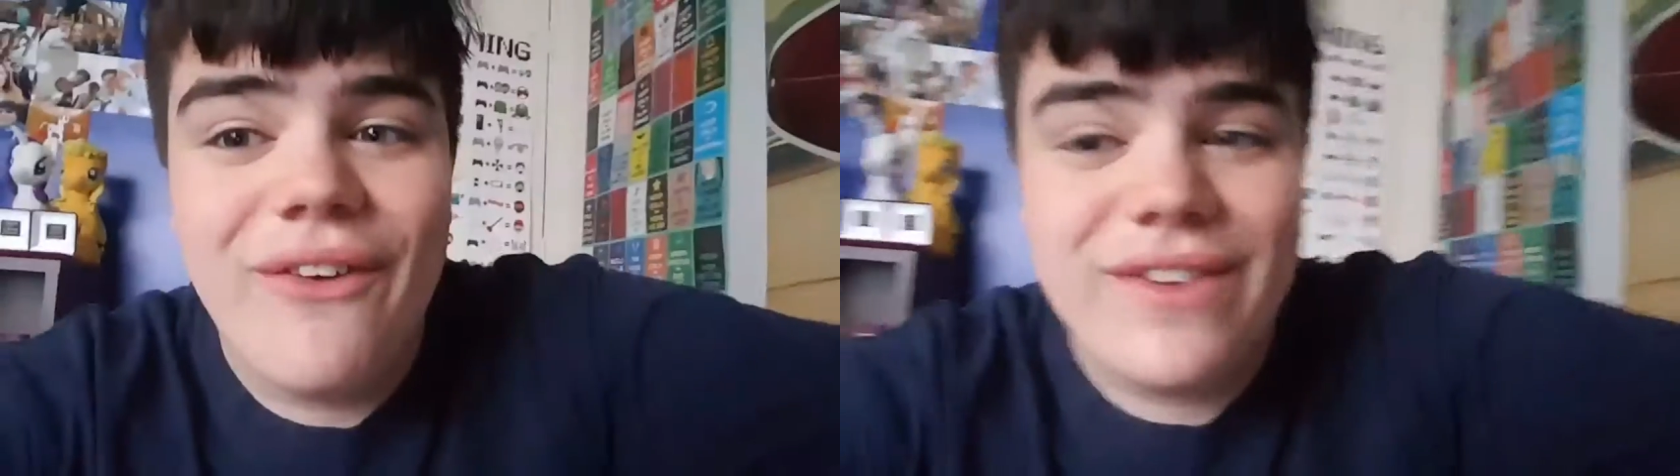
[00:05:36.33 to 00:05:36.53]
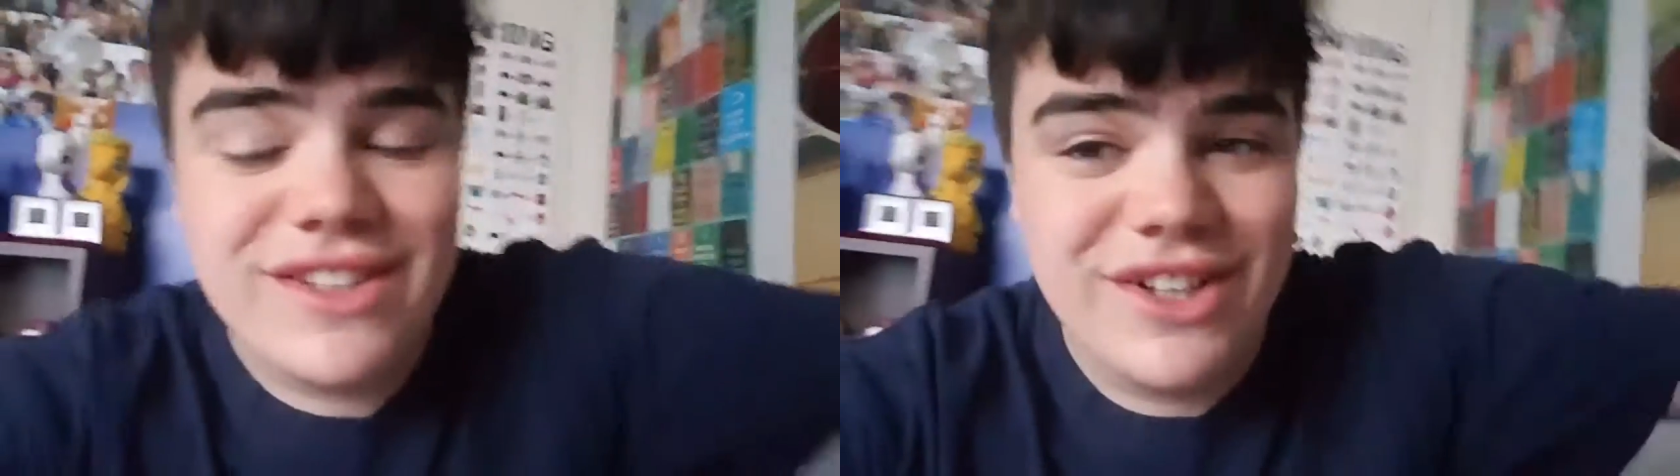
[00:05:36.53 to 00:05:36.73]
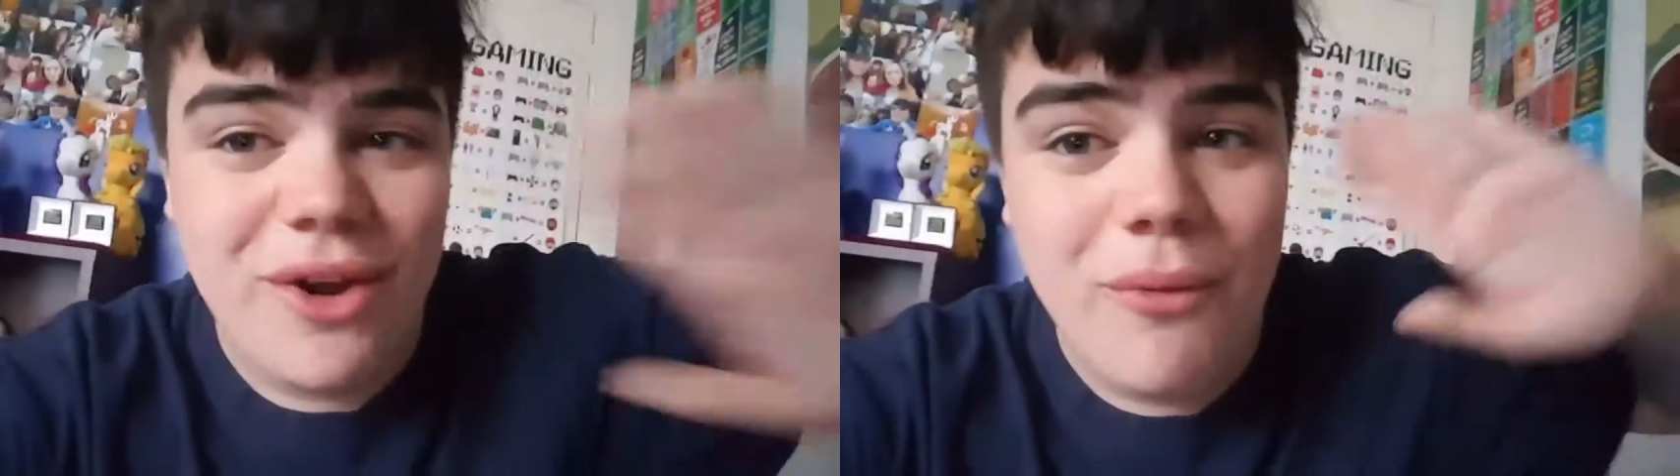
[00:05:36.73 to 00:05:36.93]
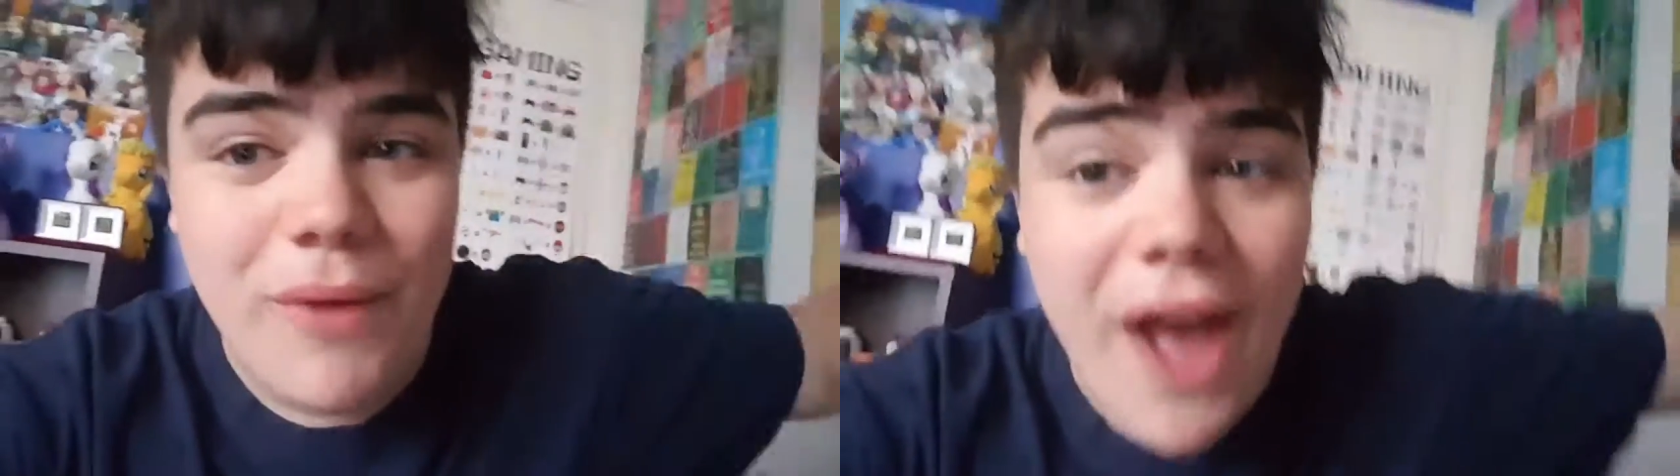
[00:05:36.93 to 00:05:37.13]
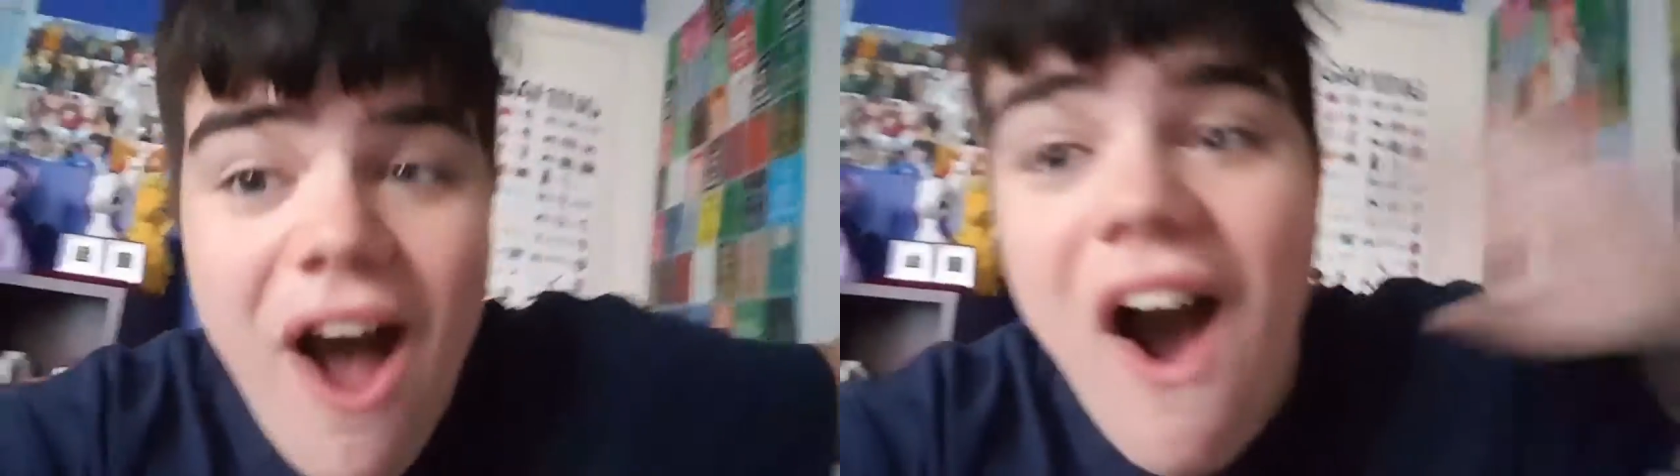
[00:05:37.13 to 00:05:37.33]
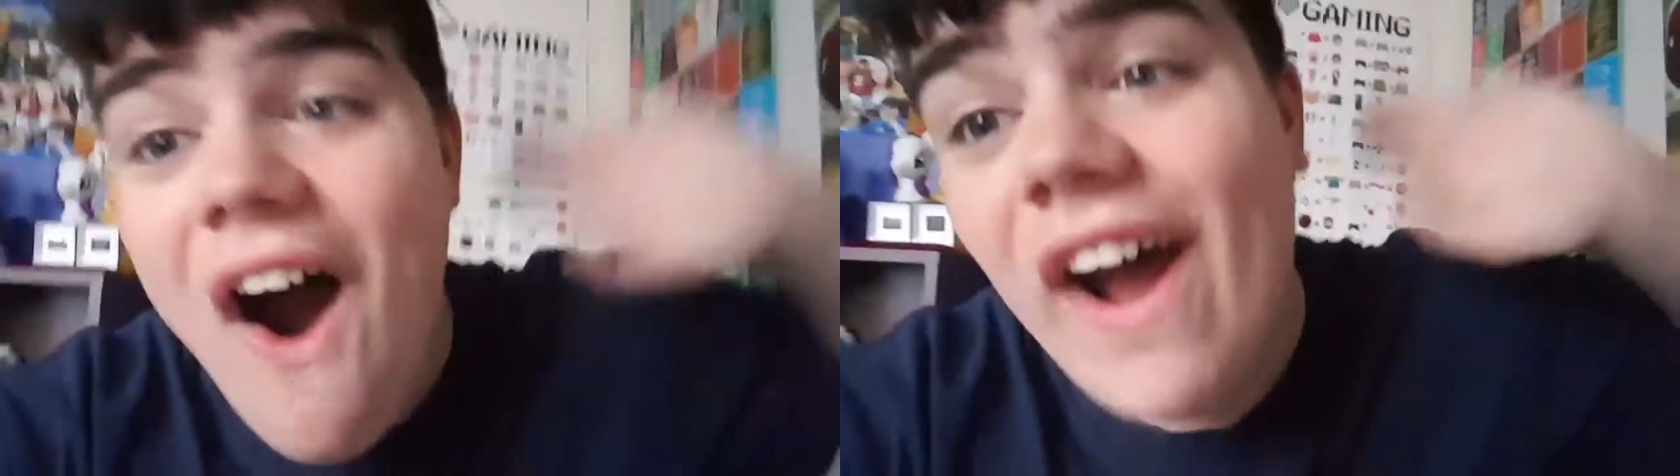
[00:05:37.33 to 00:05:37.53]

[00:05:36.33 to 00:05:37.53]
off because I don't want to.